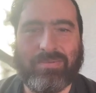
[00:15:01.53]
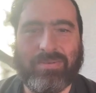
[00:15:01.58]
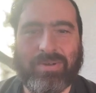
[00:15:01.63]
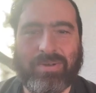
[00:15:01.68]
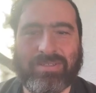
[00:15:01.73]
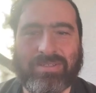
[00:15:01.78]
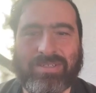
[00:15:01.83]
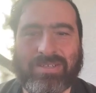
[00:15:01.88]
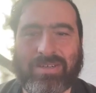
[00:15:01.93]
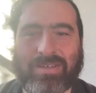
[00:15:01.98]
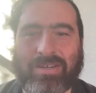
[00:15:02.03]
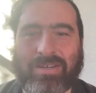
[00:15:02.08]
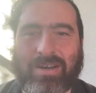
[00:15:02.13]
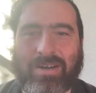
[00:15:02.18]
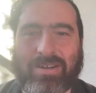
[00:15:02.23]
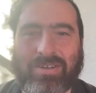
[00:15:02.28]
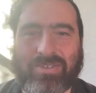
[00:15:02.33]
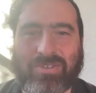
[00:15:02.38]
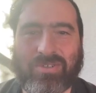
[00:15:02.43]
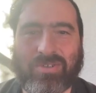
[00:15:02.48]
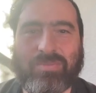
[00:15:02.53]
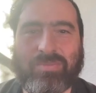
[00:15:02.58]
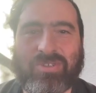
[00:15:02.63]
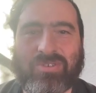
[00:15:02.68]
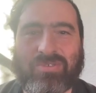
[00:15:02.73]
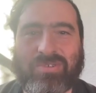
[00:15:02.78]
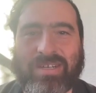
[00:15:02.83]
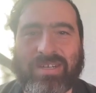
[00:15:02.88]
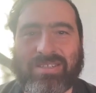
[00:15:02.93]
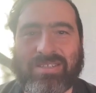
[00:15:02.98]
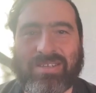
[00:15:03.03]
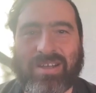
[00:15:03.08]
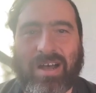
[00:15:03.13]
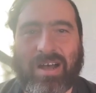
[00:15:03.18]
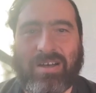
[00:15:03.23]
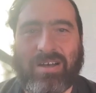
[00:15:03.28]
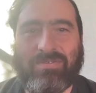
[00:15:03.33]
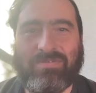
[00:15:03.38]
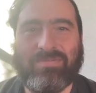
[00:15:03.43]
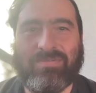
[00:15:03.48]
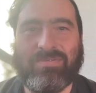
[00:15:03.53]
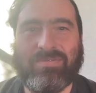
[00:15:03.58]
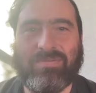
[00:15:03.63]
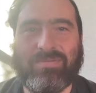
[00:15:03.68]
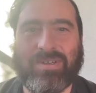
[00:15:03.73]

we'll turn our Zoom screens off.